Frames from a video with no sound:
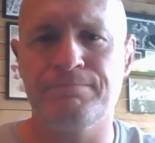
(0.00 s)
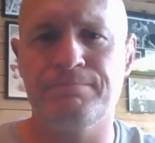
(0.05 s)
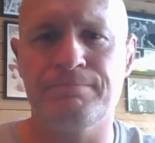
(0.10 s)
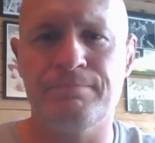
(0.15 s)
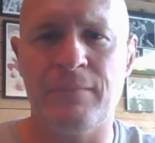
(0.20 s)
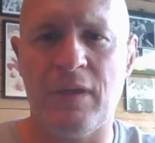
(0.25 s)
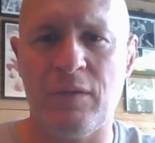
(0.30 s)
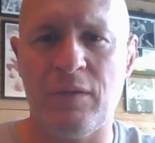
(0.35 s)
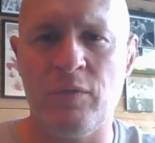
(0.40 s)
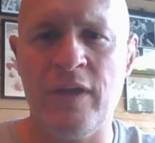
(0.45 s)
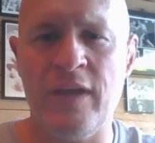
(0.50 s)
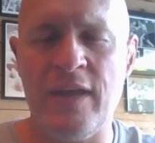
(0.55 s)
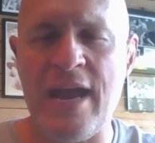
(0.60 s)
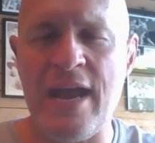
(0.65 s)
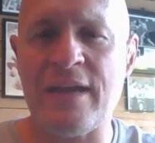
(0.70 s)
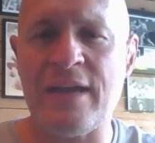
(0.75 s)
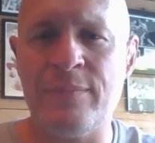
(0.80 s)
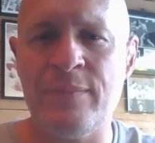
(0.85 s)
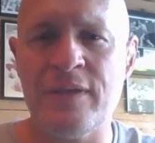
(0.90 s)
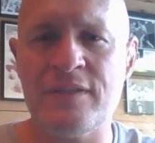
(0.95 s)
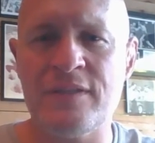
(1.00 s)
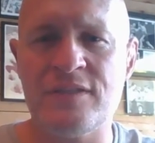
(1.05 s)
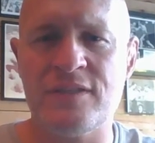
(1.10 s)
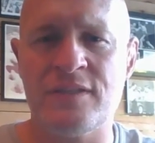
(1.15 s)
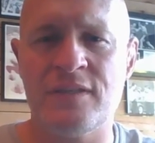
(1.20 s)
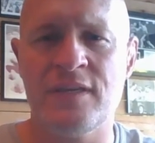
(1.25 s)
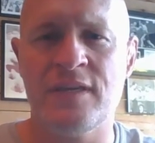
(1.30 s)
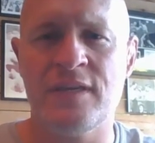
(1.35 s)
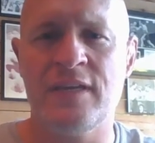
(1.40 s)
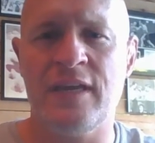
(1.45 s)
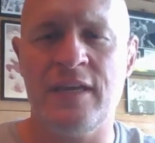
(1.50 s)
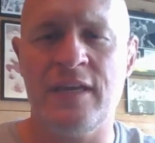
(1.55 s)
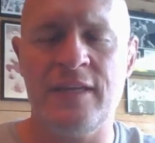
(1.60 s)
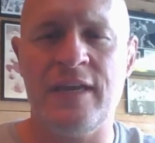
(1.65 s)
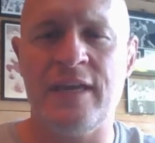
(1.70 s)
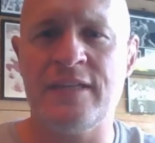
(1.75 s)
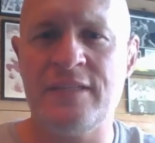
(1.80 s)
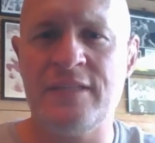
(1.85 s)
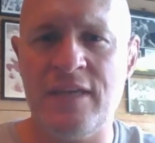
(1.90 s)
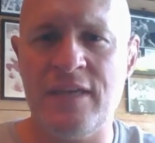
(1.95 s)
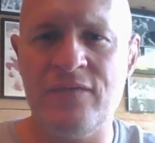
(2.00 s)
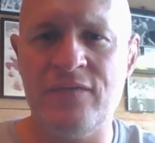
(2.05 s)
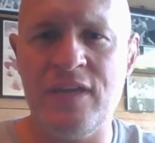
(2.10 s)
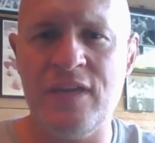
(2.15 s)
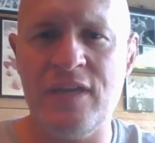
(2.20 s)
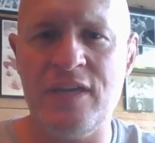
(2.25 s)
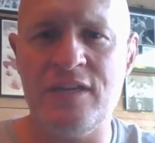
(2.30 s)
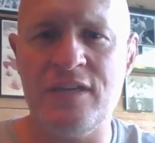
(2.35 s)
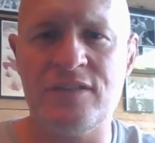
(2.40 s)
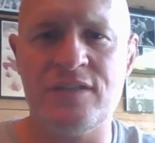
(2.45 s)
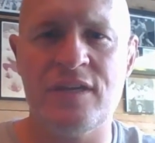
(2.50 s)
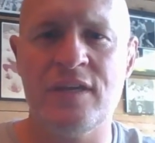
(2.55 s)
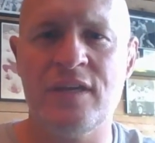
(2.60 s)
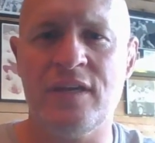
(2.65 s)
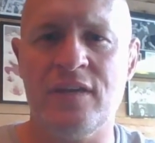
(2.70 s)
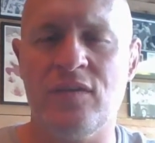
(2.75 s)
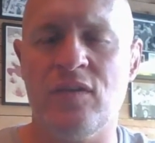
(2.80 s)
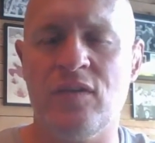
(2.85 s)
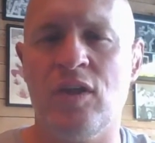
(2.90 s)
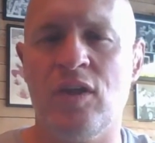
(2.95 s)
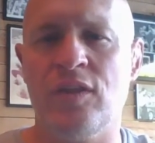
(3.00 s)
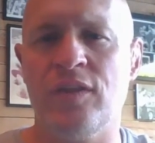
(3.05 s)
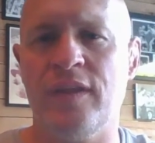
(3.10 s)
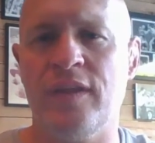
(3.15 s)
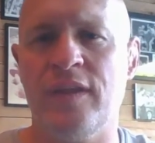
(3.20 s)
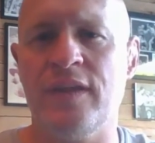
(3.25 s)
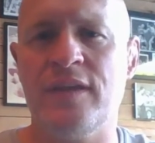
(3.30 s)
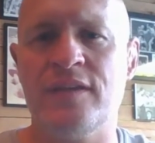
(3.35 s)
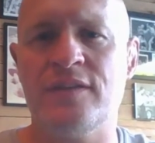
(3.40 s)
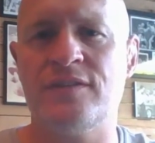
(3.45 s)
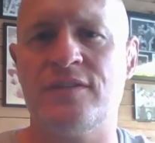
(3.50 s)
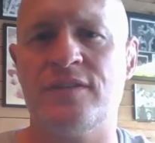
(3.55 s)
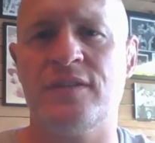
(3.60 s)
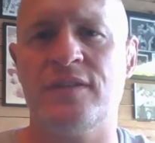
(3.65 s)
reenactments and the activities and all that is